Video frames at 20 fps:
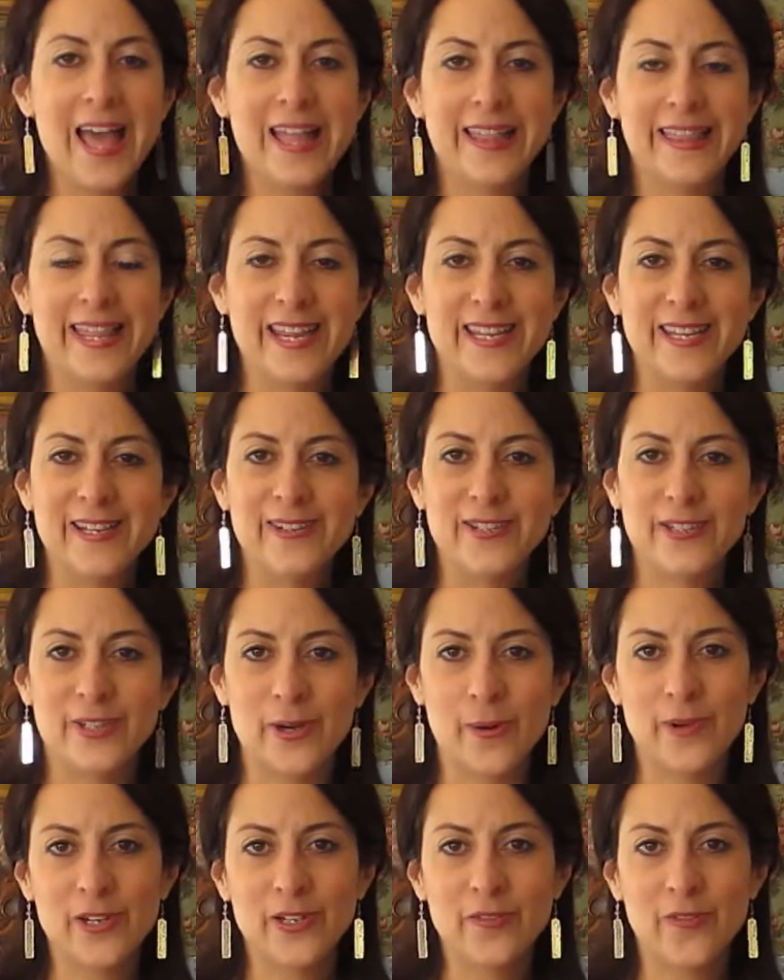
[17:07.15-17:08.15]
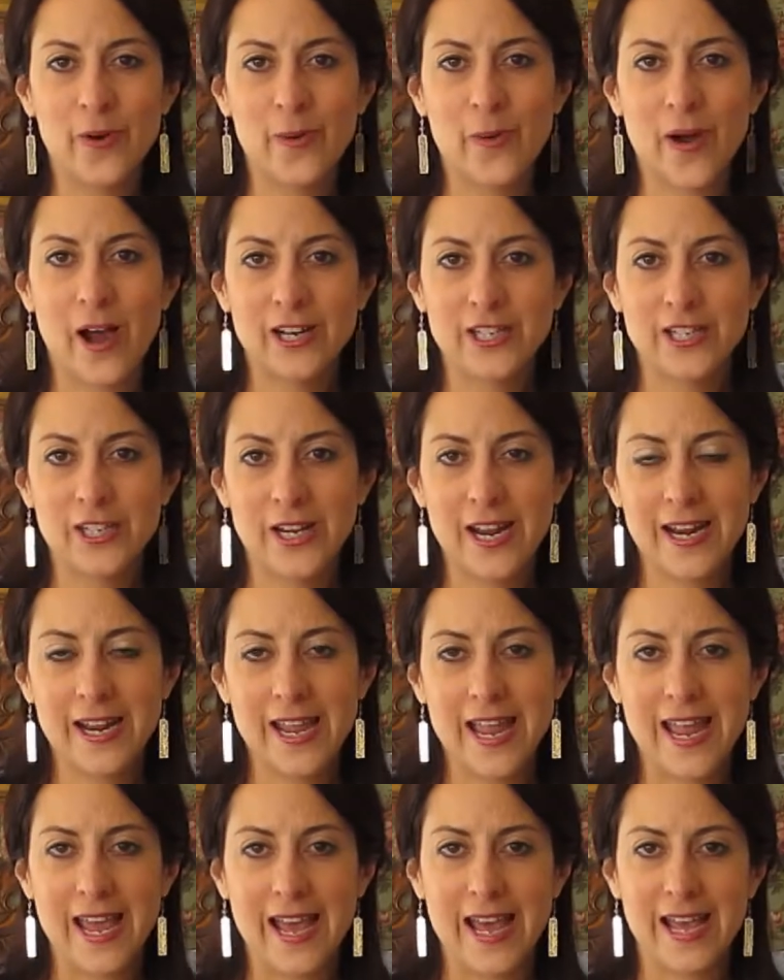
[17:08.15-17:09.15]
Thank you so much for watching,
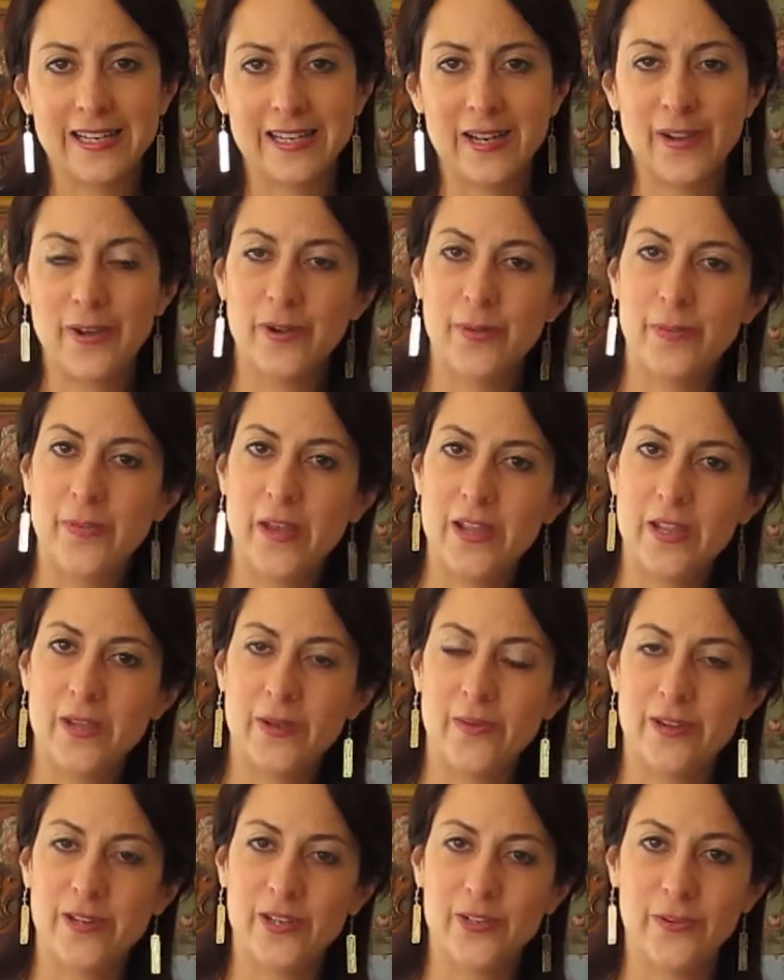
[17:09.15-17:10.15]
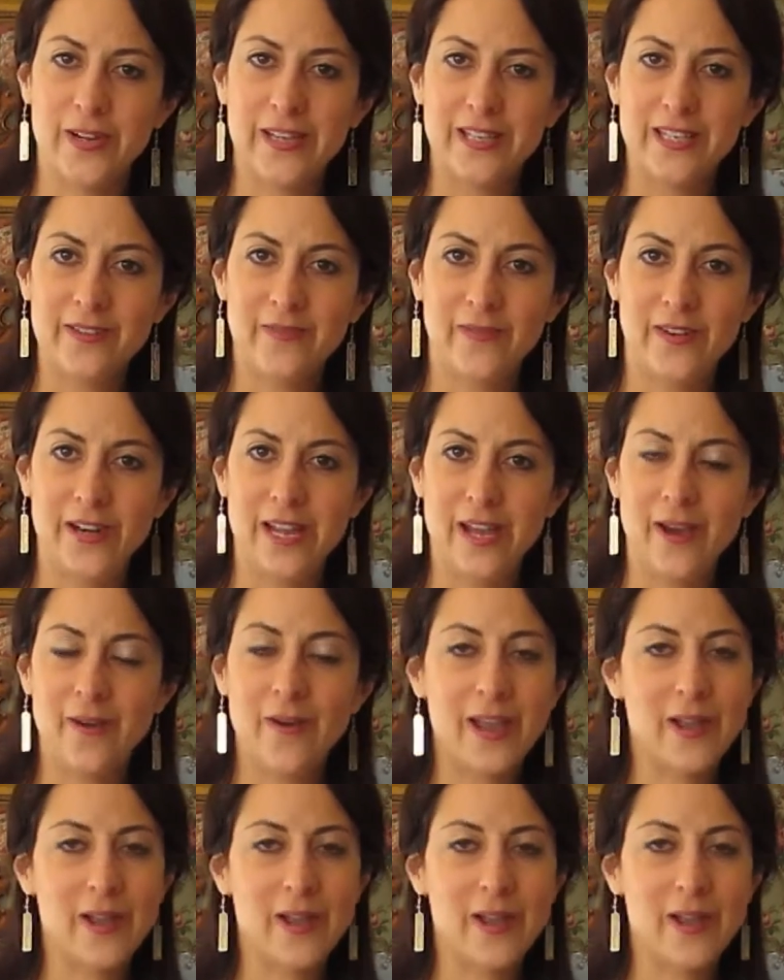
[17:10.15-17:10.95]
and I hope that you enjoyed this video.